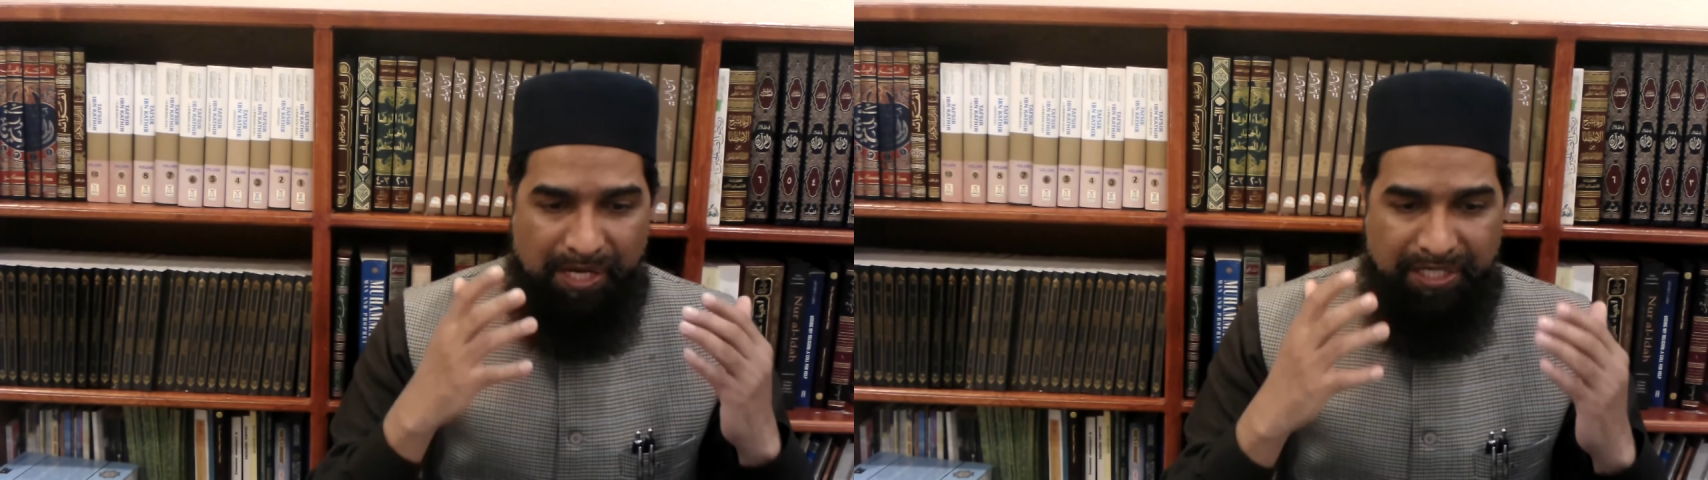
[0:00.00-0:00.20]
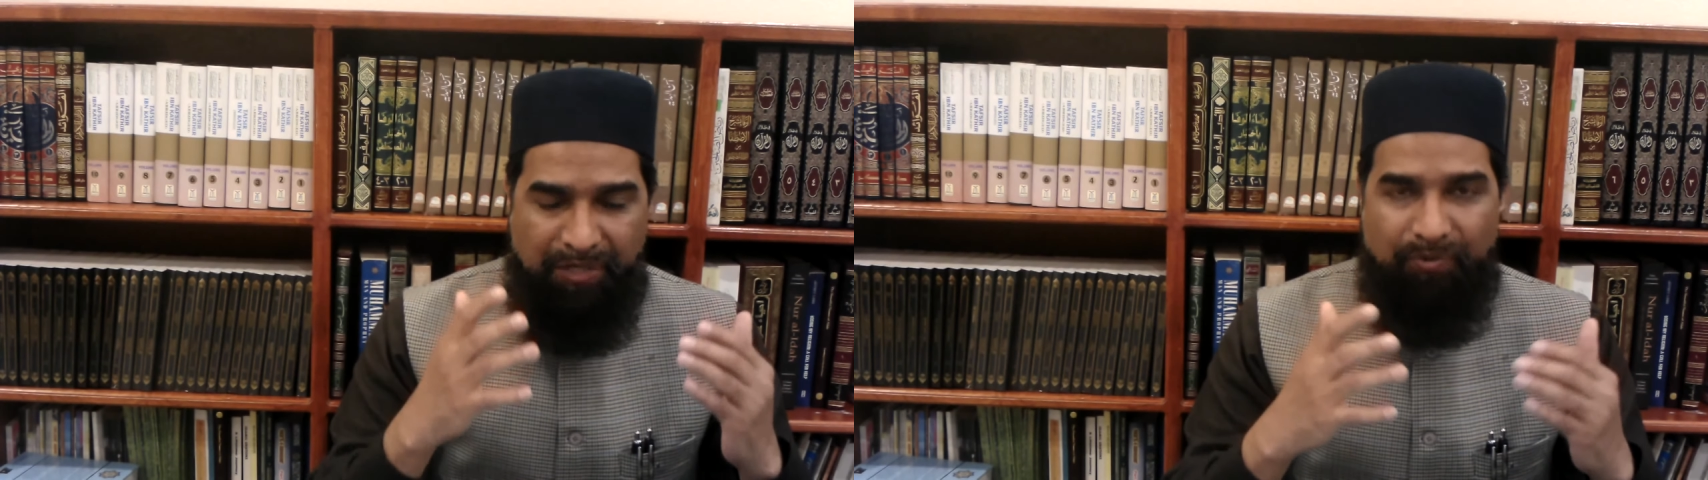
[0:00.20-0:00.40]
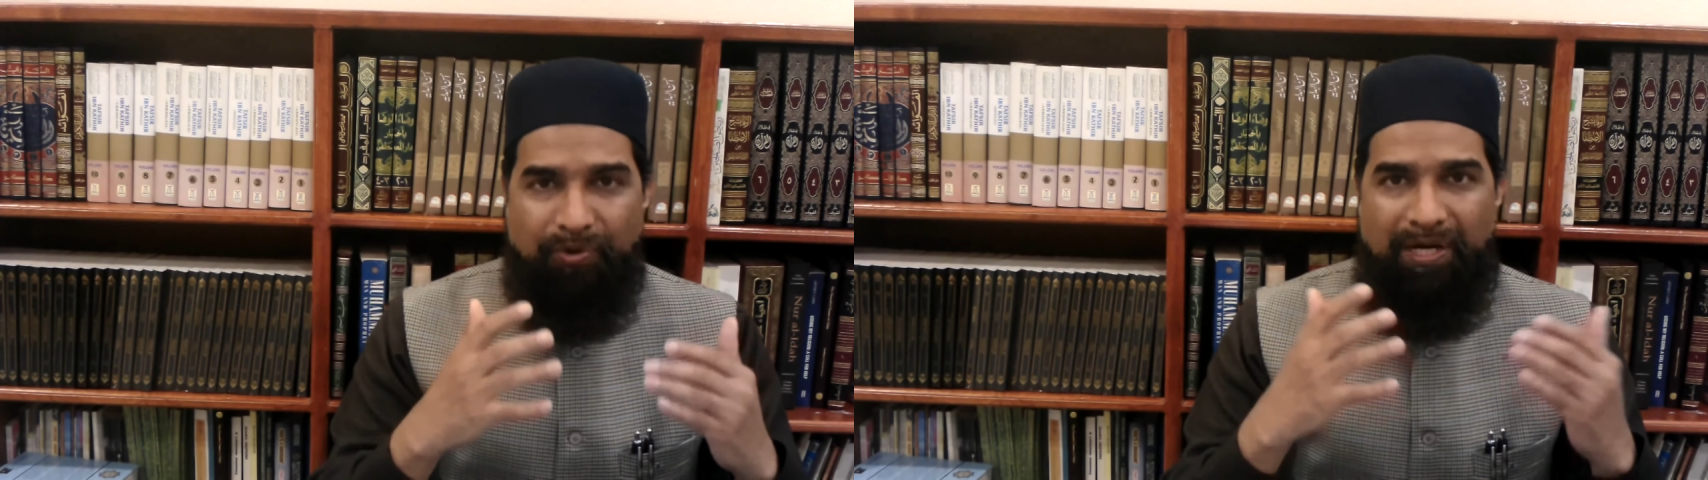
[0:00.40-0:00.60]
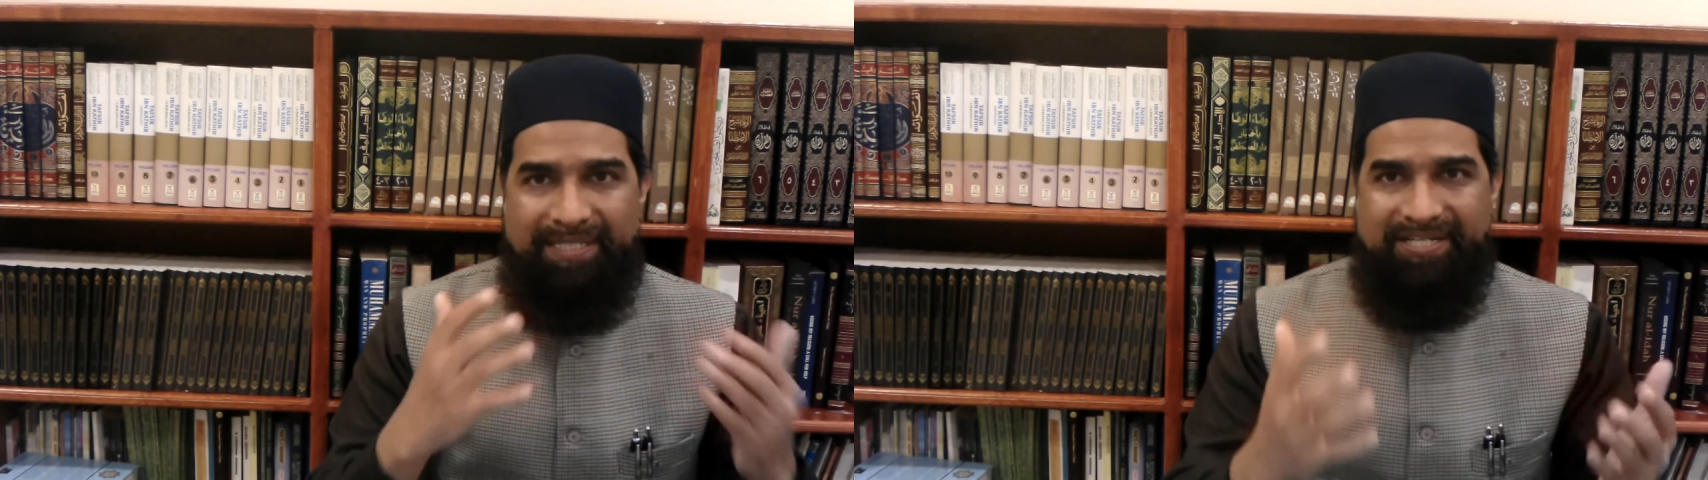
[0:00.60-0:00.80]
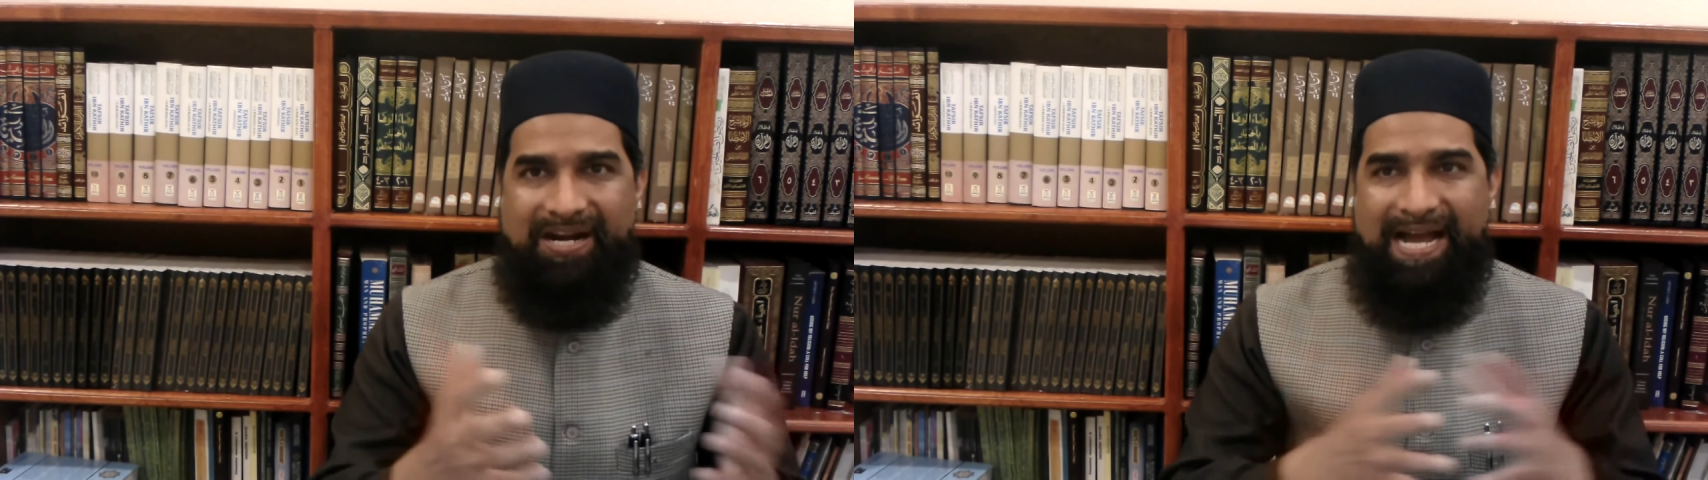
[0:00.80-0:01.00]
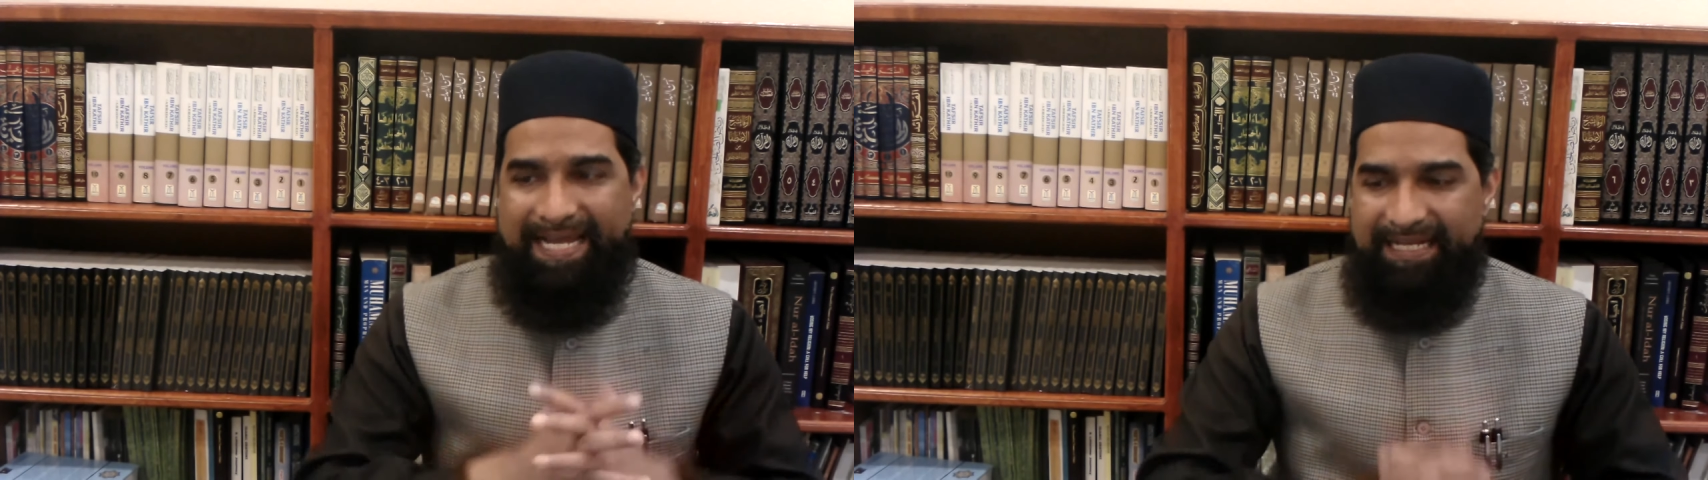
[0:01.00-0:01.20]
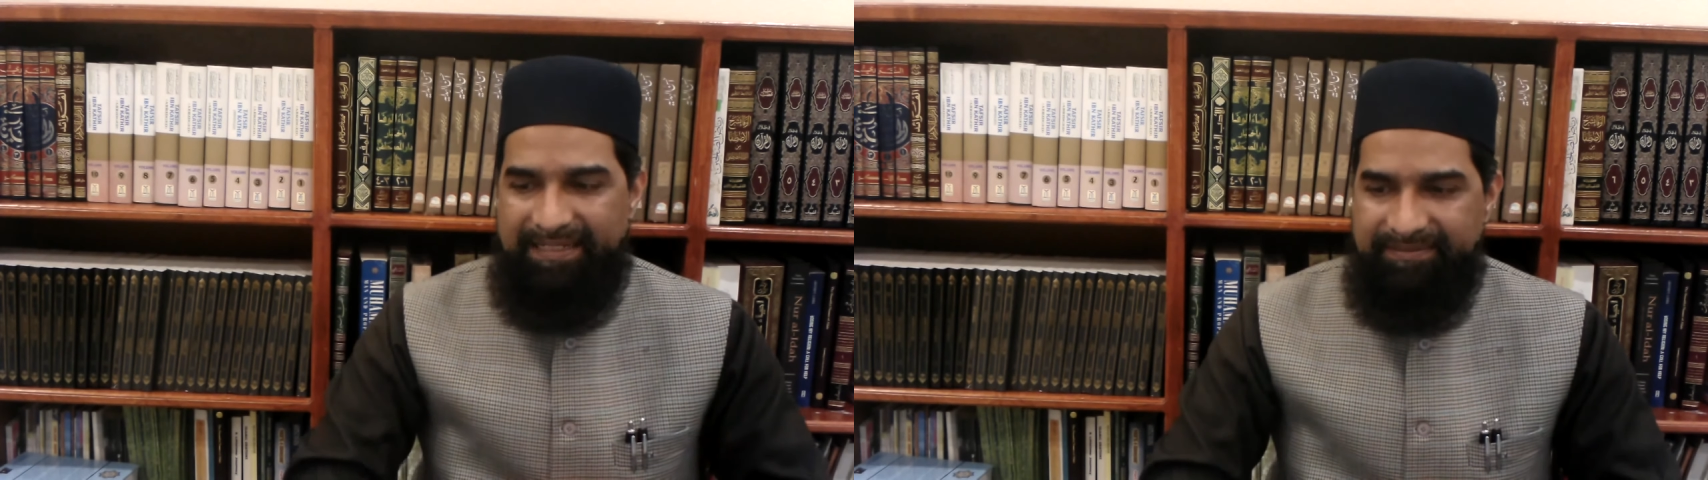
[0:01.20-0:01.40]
undergo a trial